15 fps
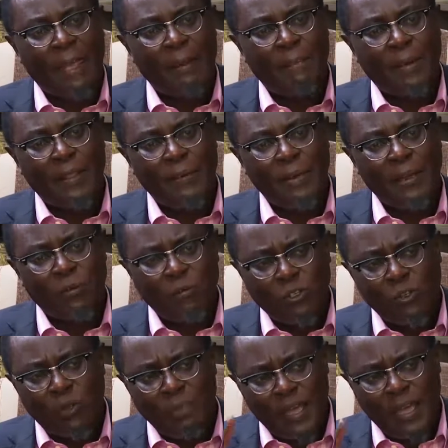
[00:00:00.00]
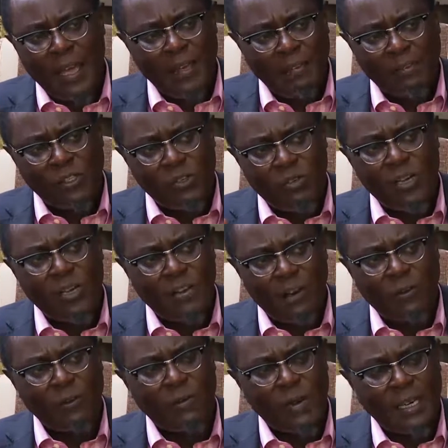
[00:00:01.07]
But the way Ruto behaved during
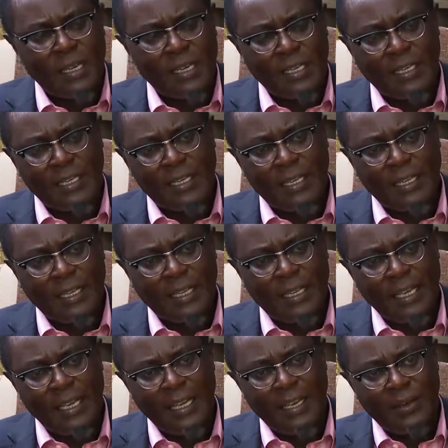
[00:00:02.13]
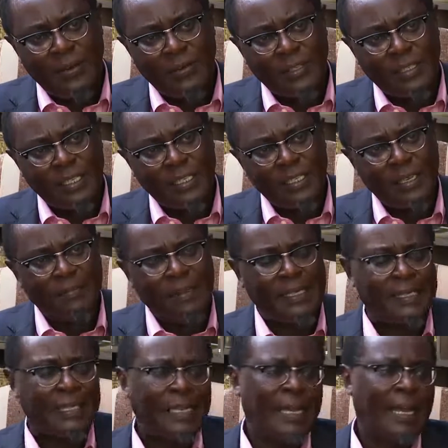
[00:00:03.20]
round one, he looked at him and
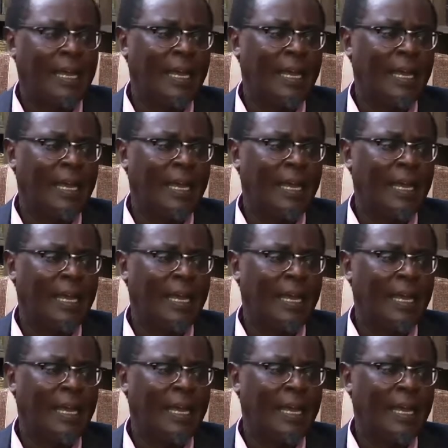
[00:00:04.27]
said,